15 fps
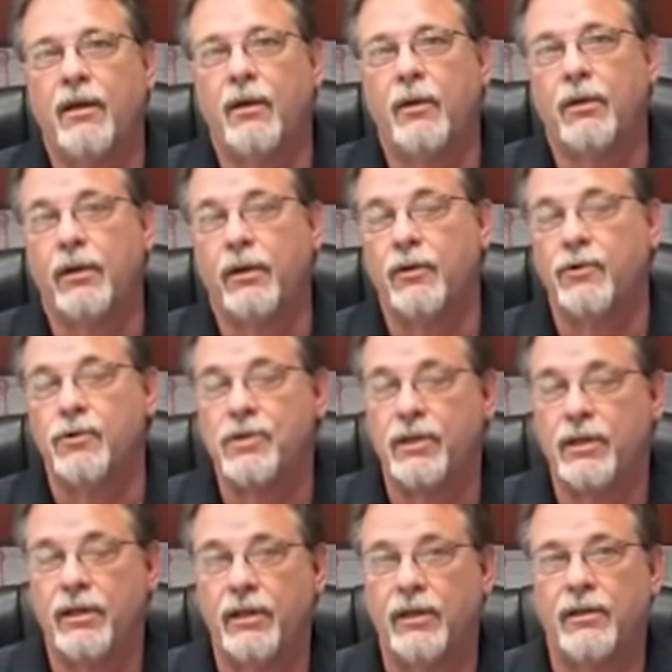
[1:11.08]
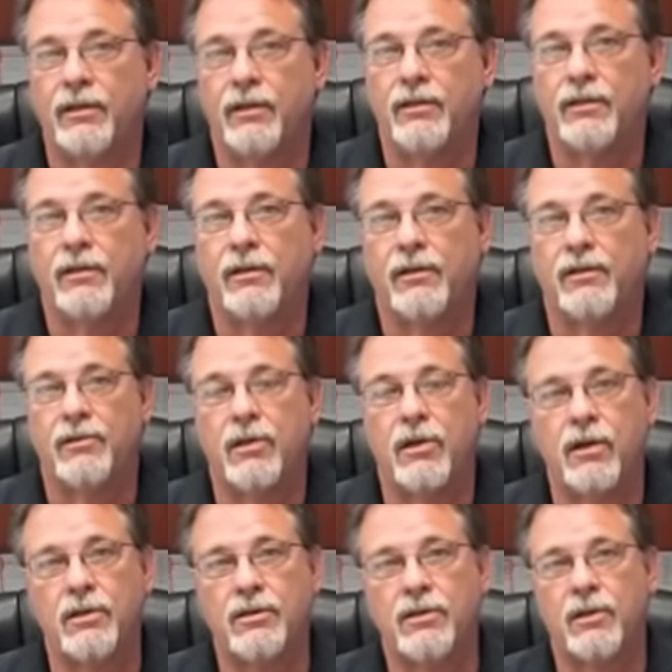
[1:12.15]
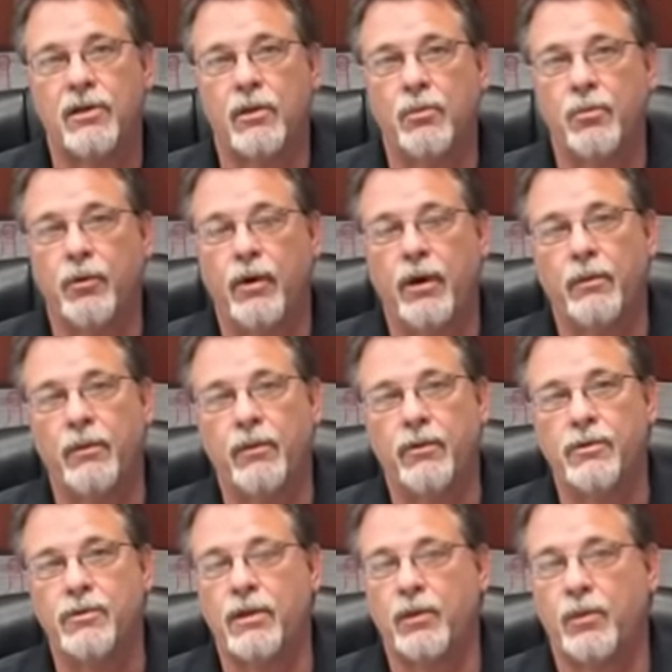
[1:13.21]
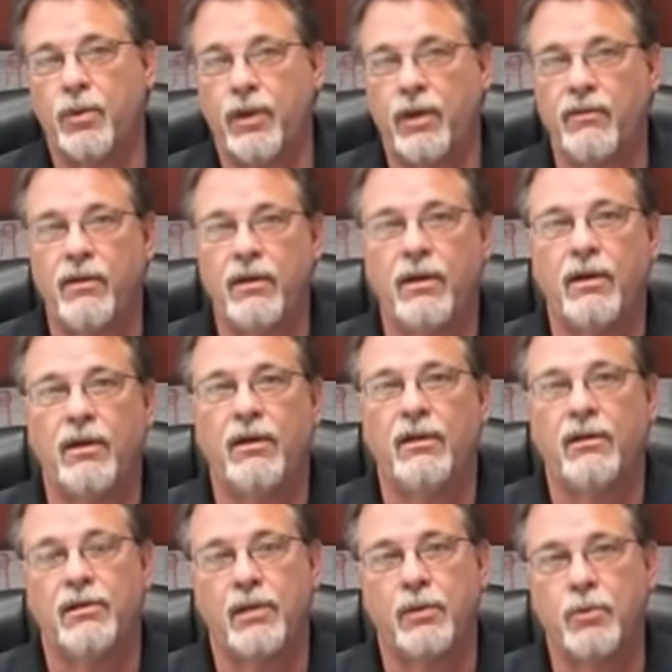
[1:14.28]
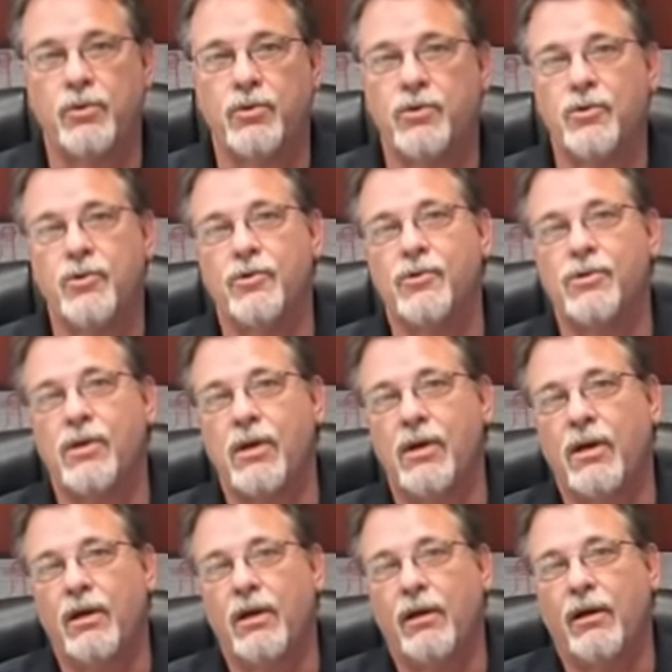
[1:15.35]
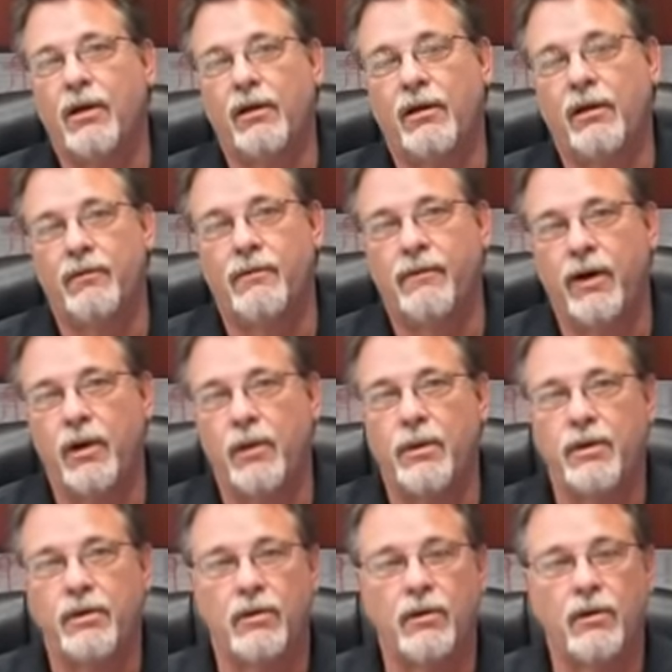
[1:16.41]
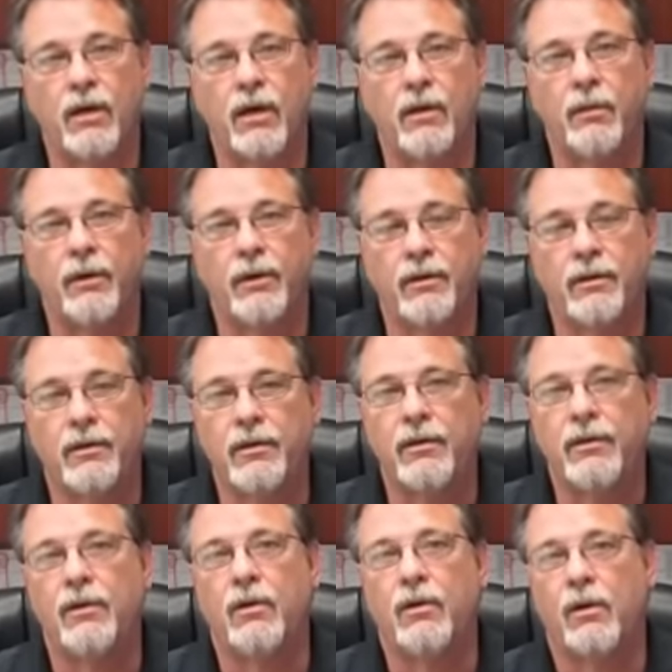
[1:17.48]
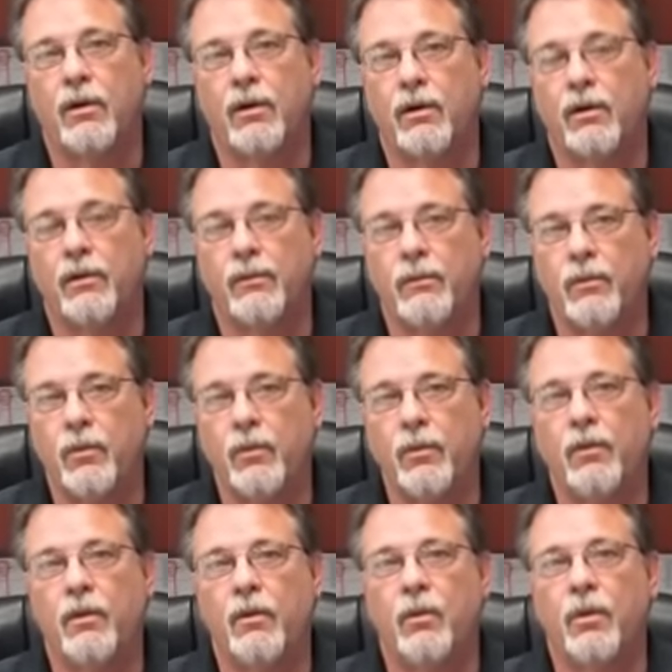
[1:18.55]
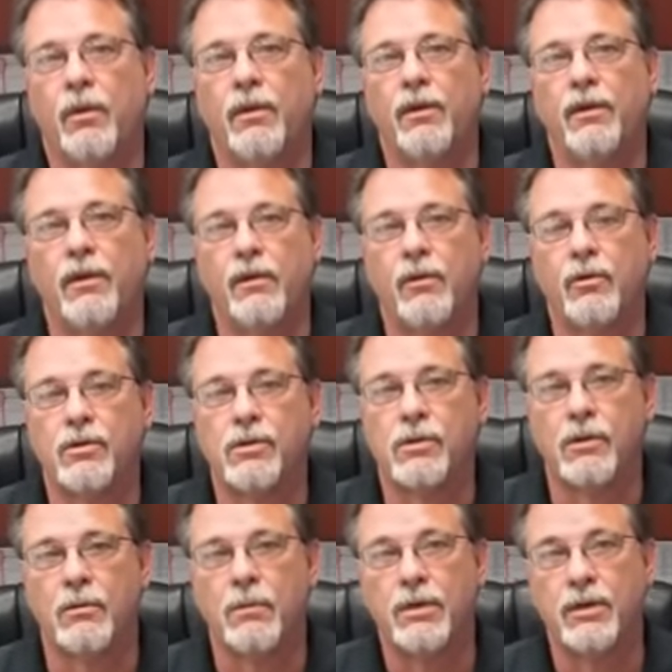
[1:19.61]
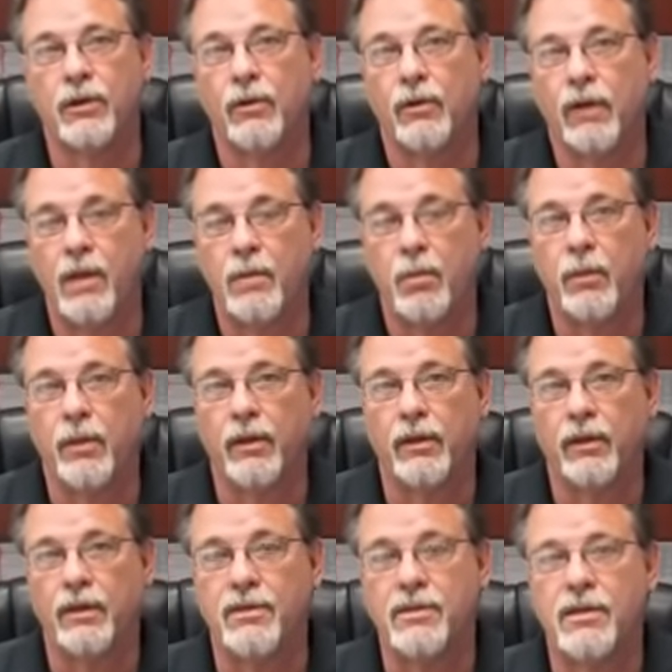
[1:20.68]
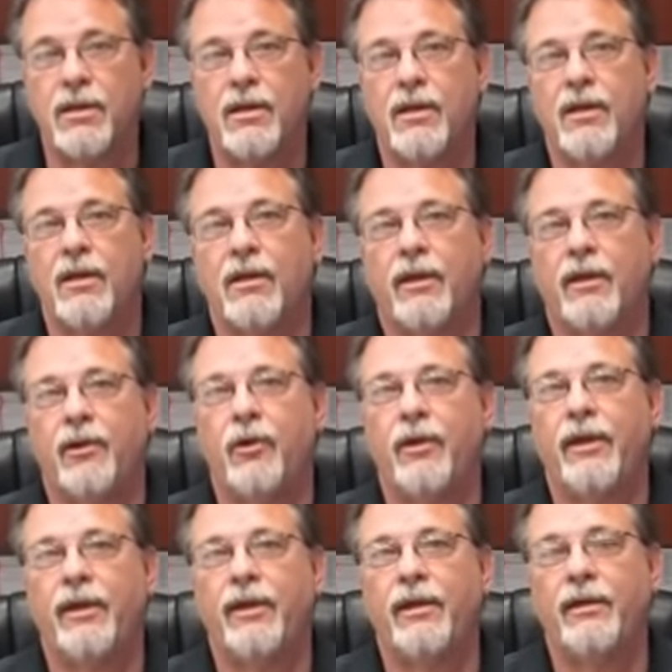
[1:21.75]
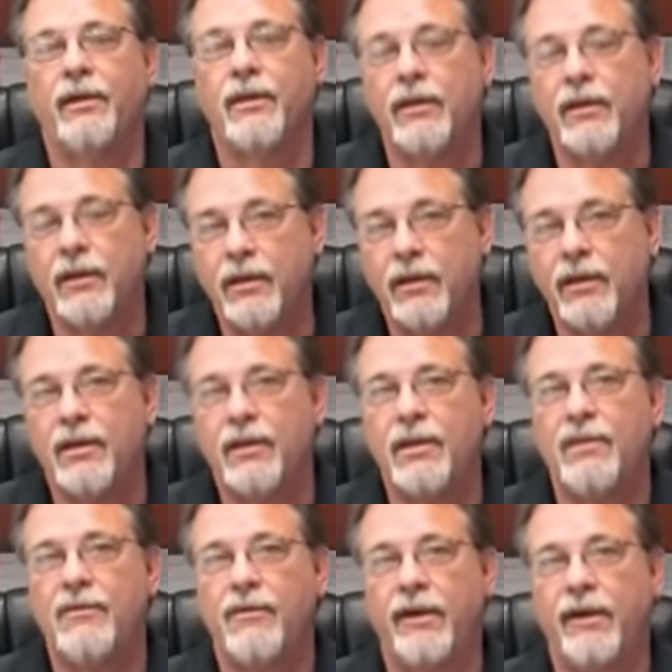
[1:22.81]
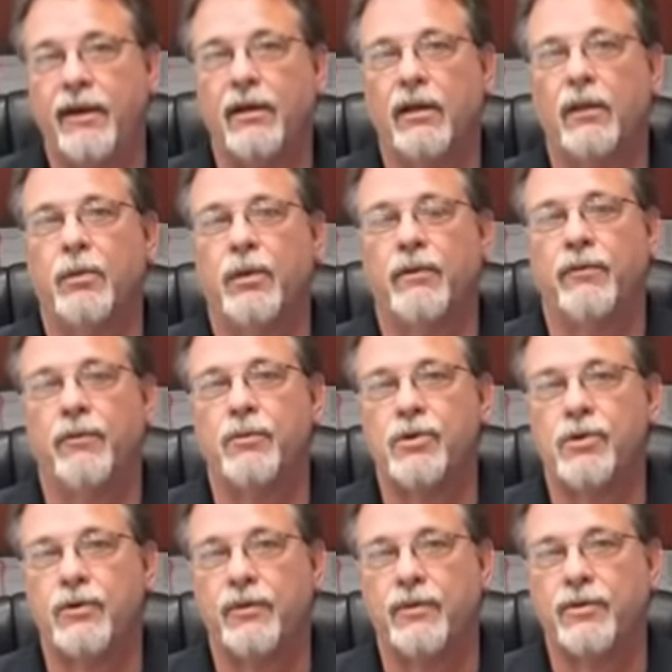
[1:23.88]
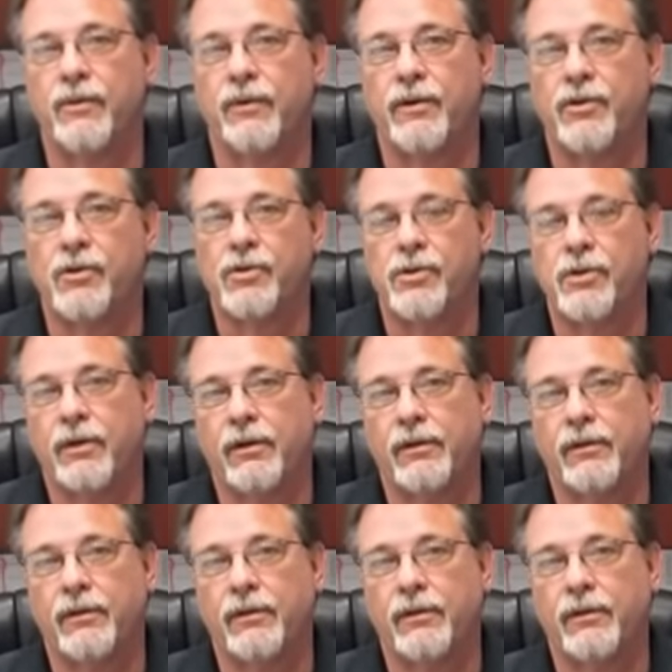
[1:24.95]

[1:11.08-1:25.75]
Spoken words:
with the understanding that as long as the other parameters like PV and temperatures, environment all come in within those material capabilities, then you can deviate a little bit from surface finish.